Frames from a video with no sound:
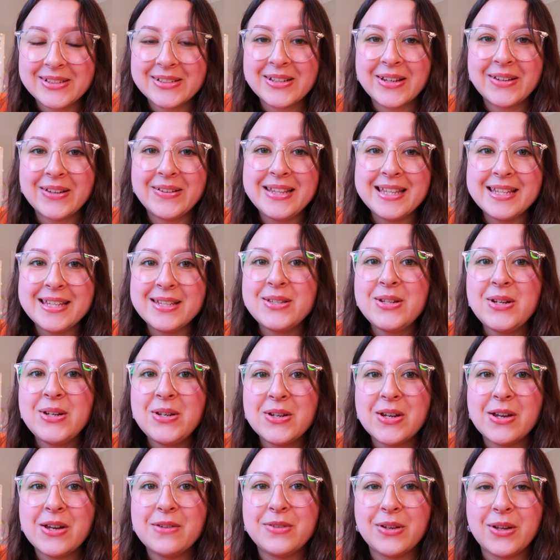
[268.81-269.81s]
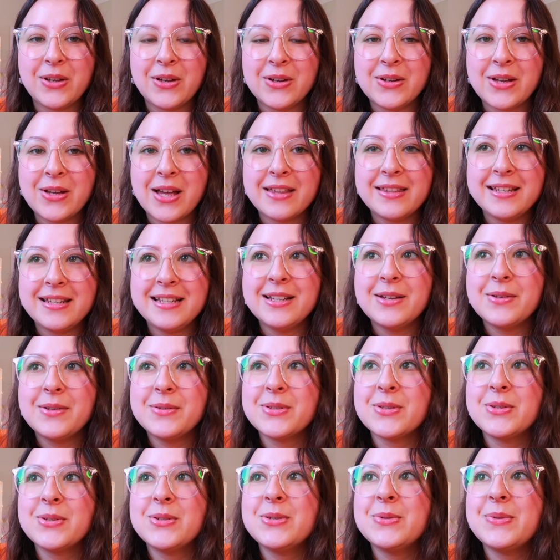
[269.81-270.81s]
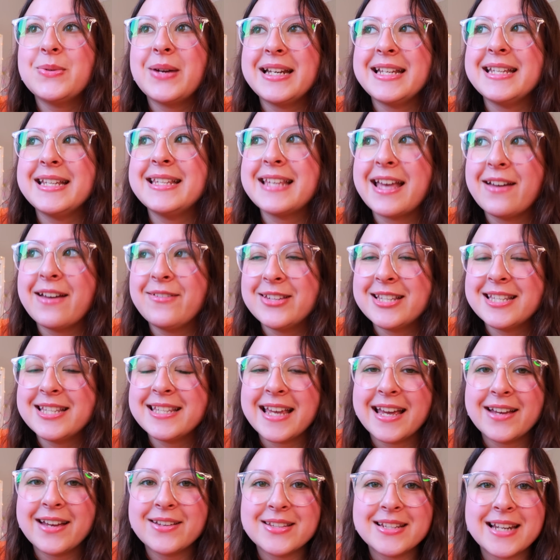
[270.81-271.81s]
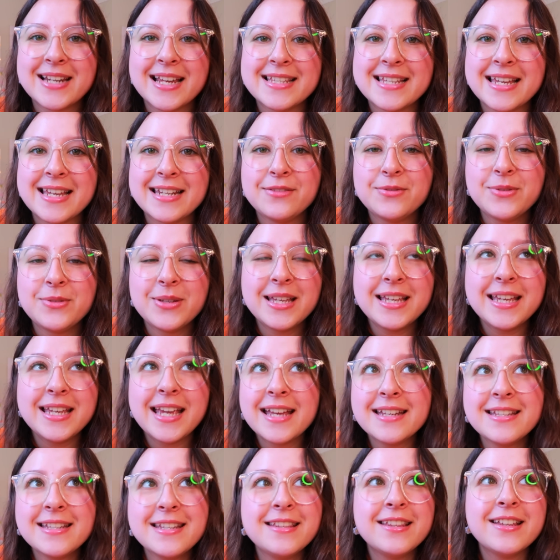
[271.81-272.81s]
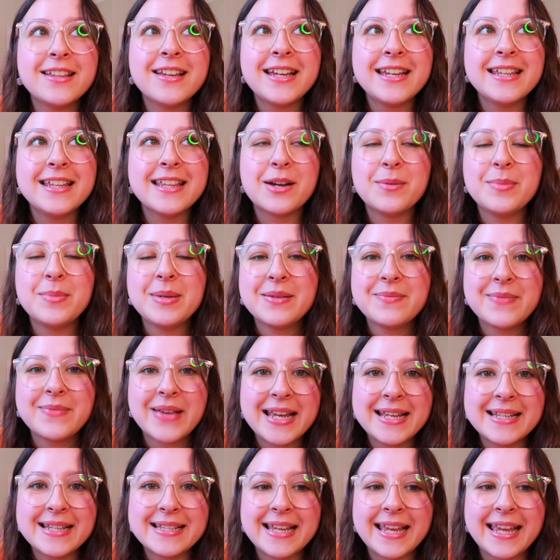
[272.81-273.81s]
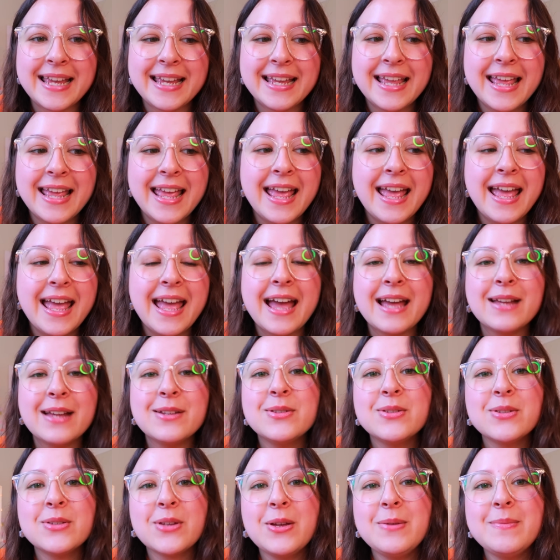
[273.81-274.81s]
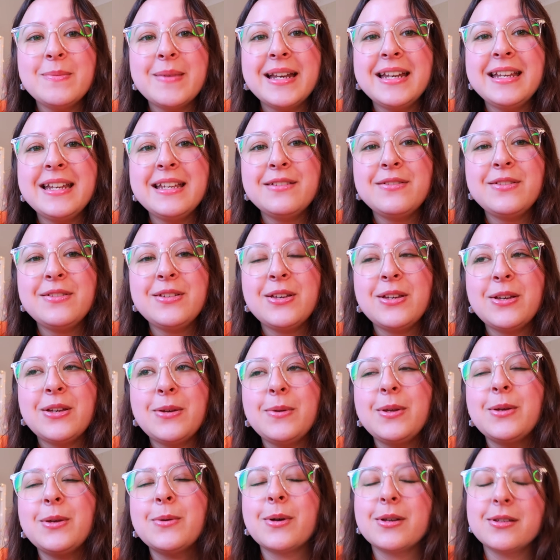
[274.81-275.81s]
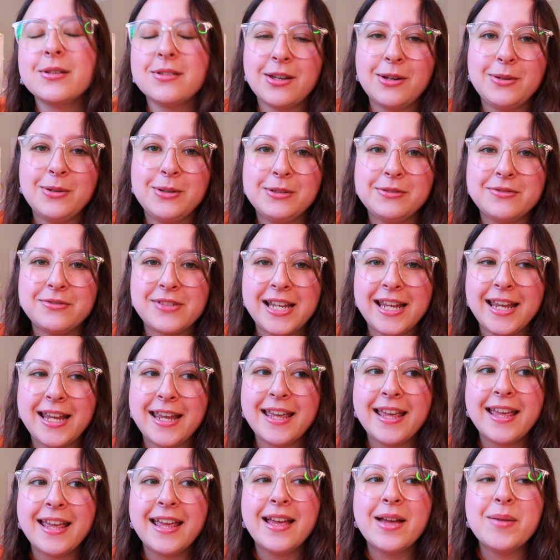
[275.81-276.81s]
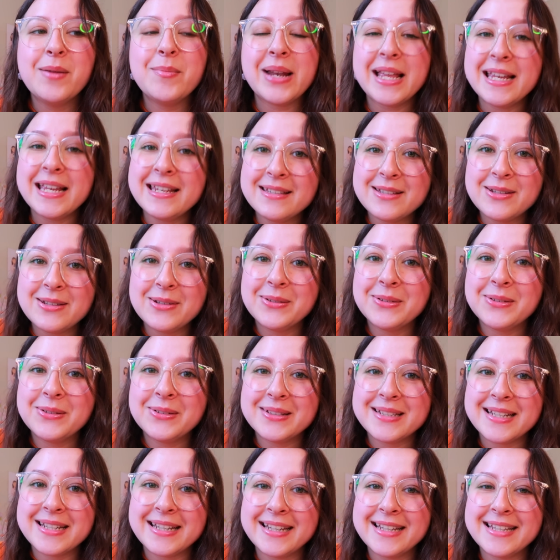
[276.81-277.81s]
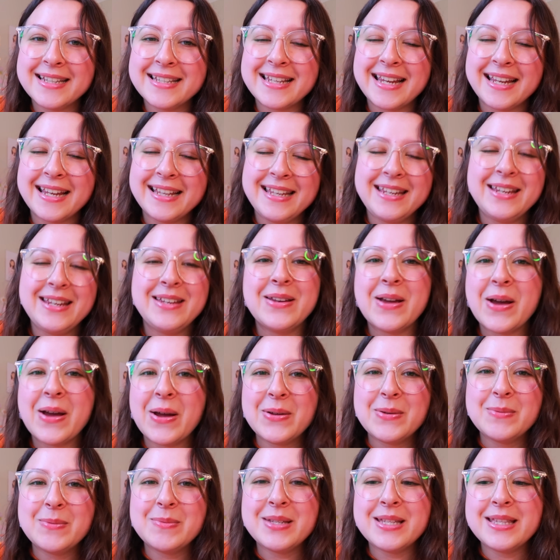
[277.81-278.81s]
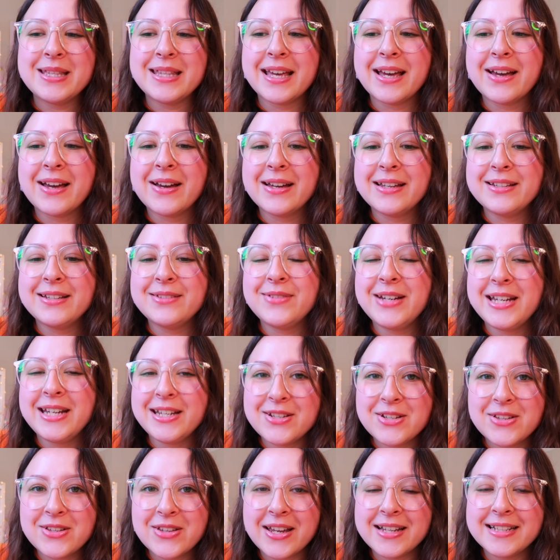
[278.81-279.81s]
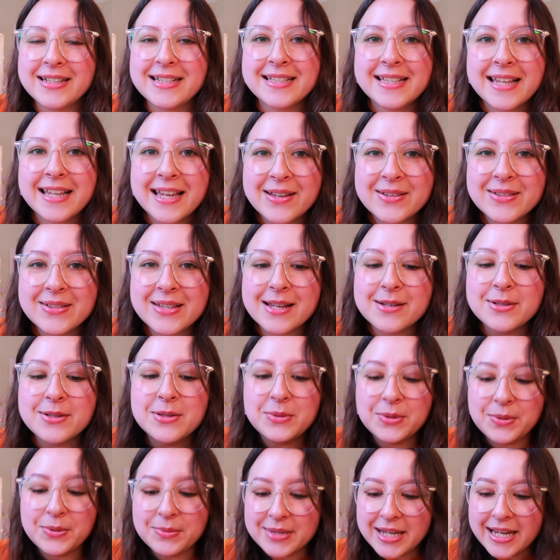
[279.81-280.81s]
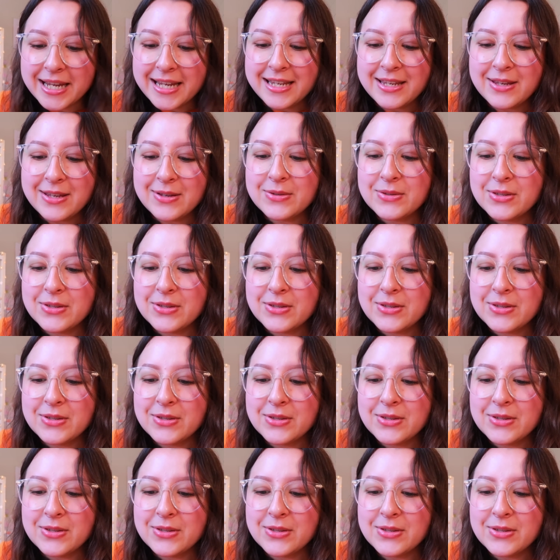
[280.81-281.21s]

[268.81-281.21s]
So in the studio vlog, I think I was on 27 sales, and I said if we can get to 30, that would be amazing. And so many of you, you are so lovely, placed an order saying that you'd hoped that I'd reached 30 sales and to update you.